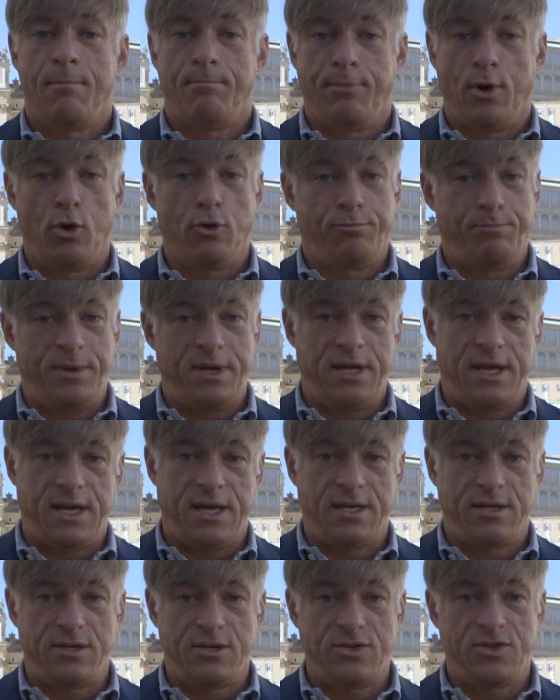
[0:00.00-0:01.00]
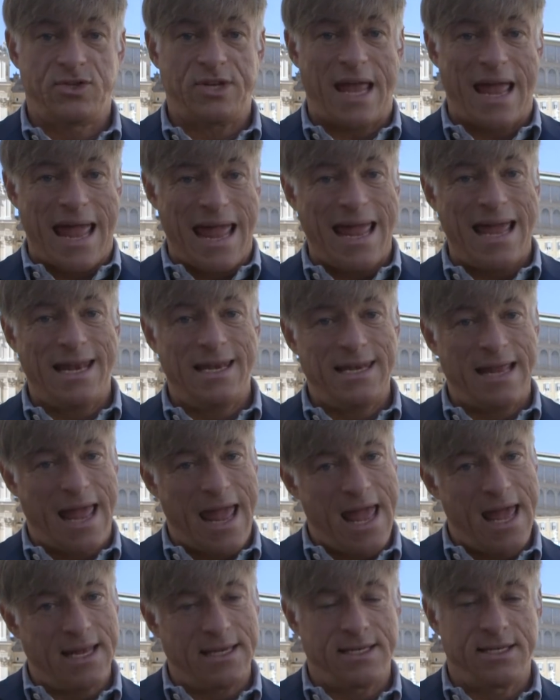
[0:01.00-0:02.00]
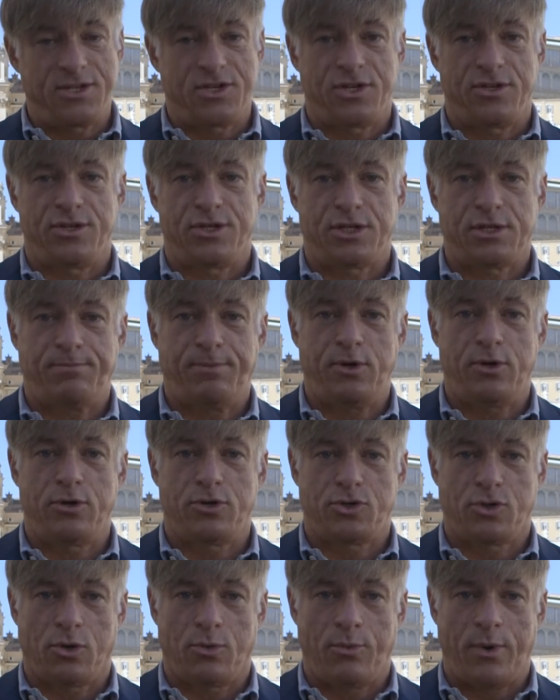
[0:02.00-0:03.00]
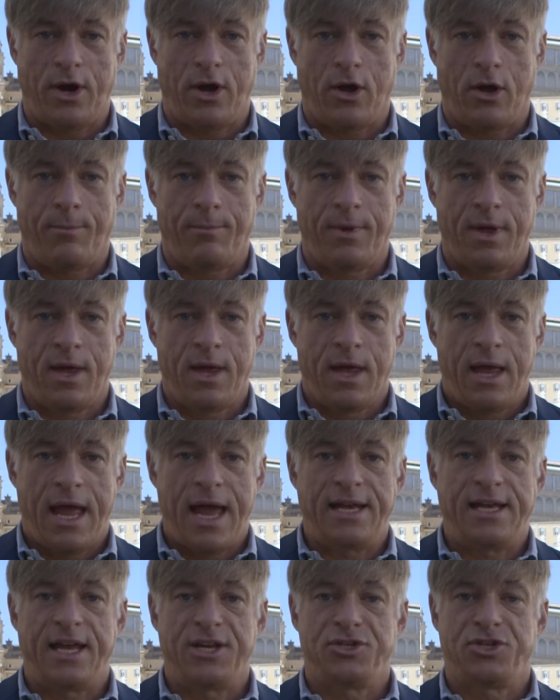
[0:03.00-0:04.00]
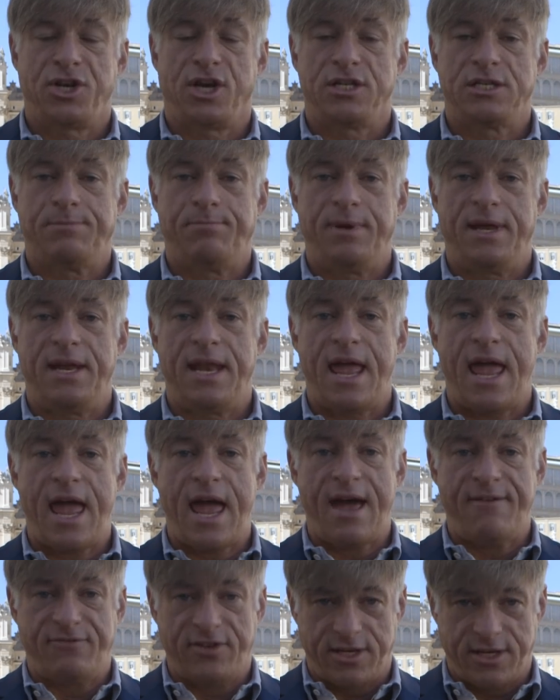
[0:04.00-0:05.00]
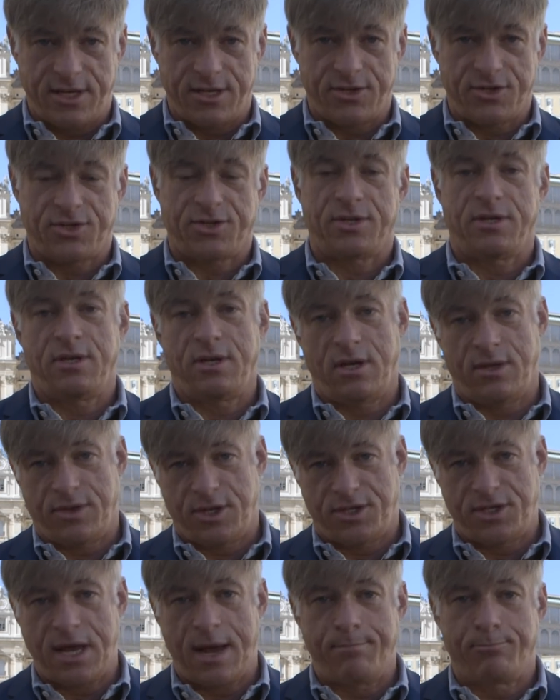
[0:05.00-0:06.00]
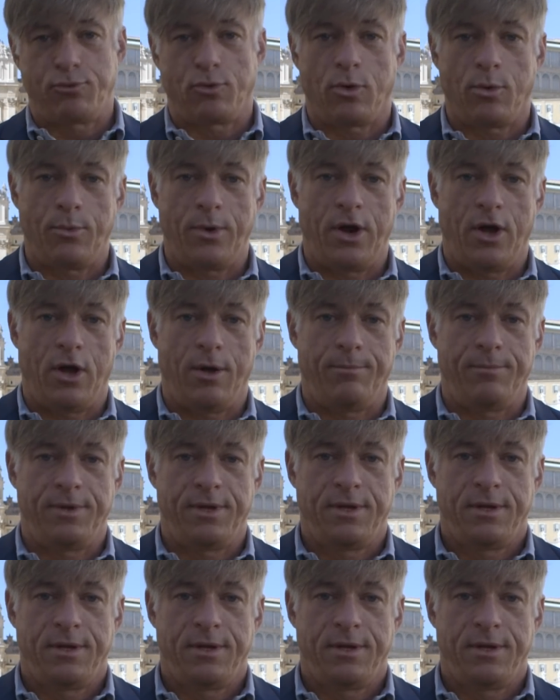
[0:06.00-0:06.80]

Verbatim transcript: both begins and ends in the spiritual realm and has just been evidenced in the temporal realm.